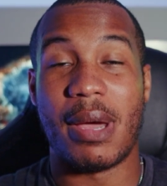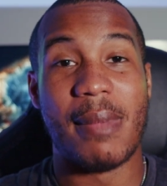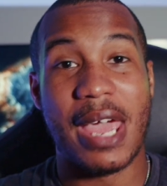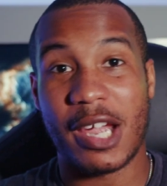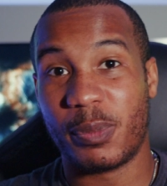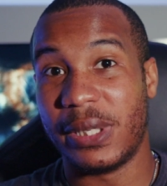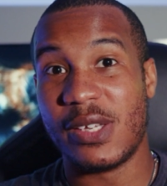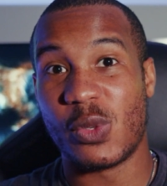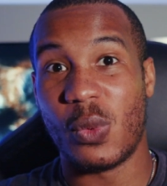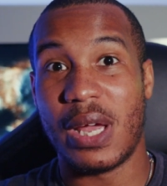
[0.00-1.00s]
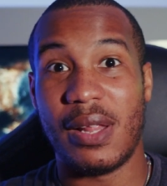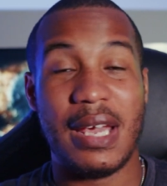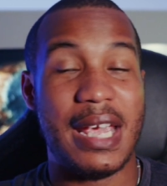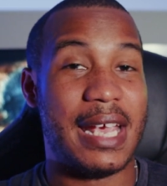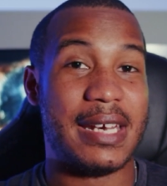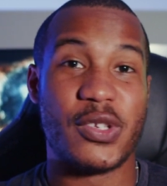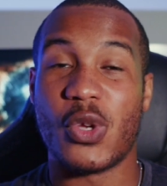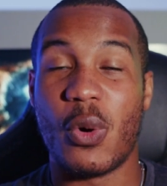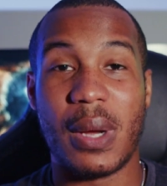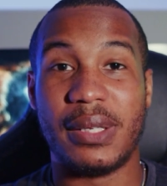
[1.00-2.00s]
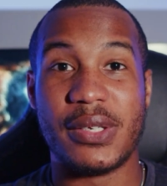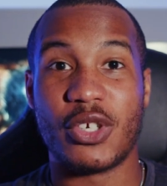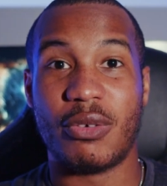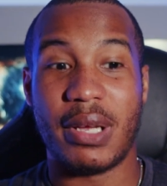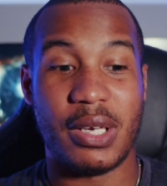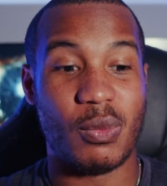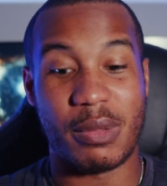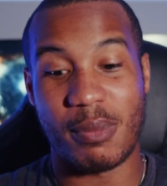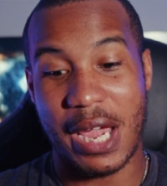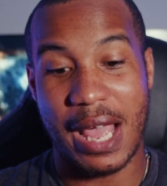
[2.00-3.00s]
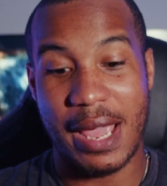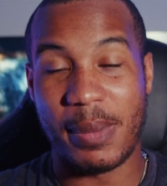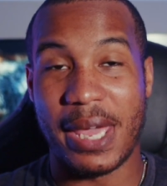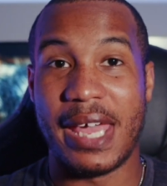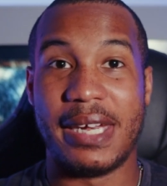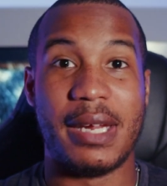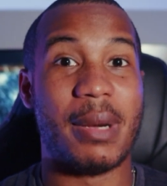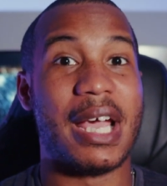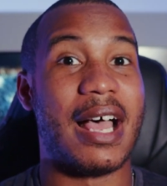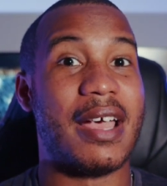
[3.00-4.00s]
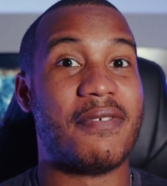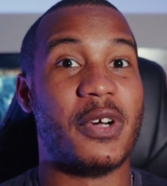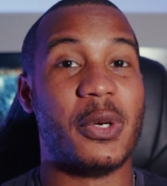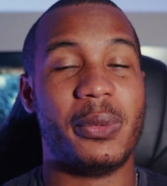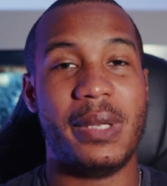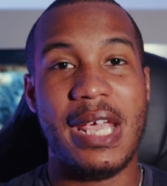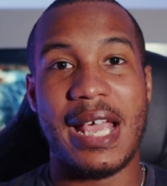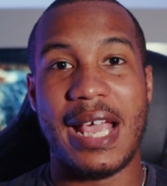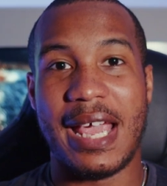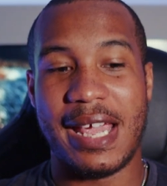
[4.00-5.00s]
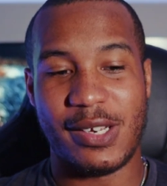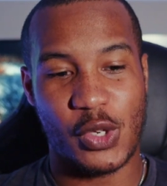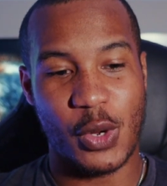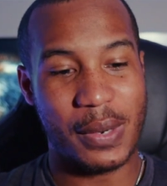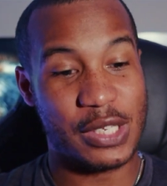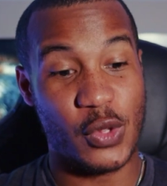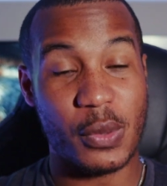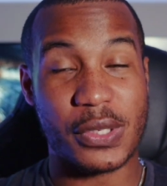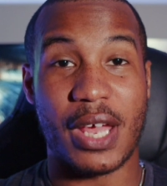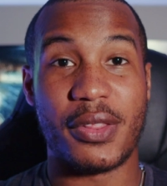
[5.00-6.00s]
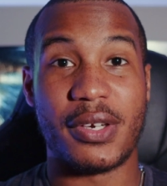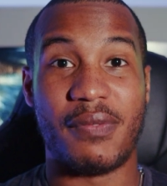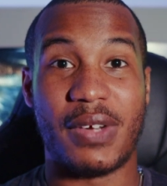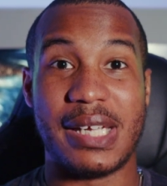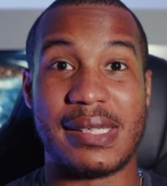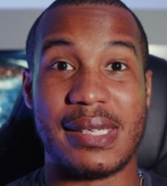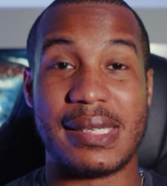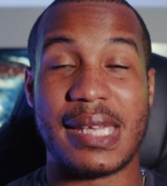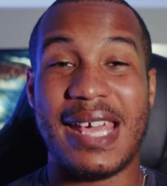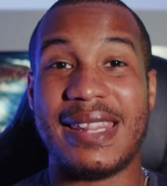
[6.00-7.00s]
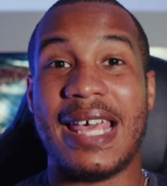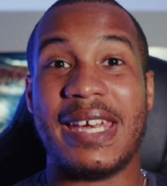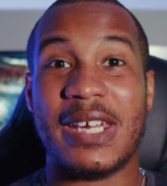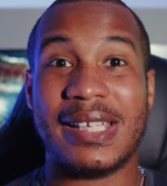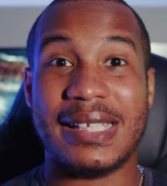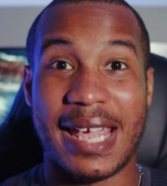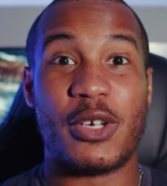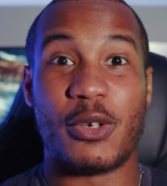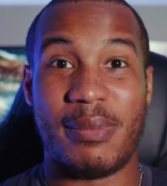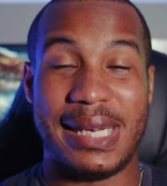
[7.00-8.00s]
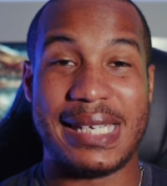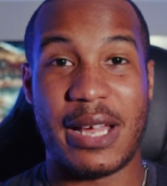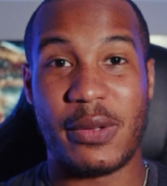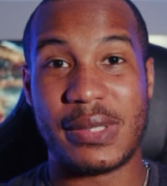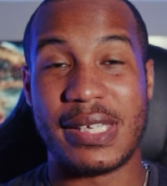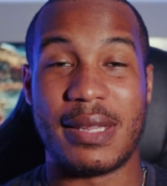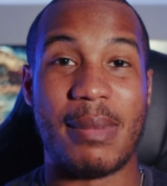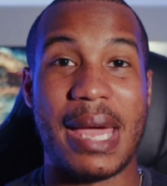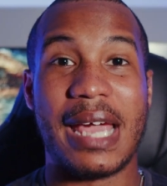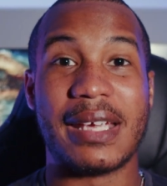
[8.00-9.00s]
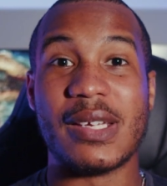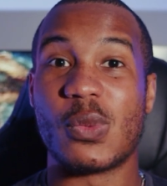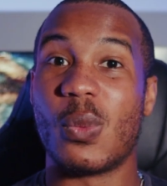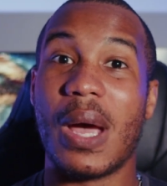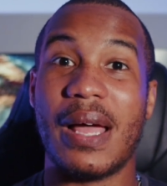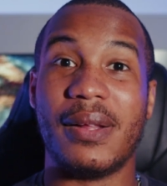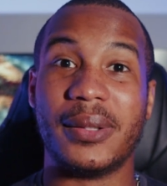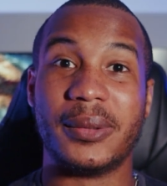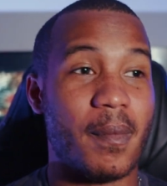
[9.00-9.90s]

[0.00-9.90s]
my Mac plays well and is so well integrated with my iPad and my iPhone. And so it's those other devices that anchor me down to the Mac as well.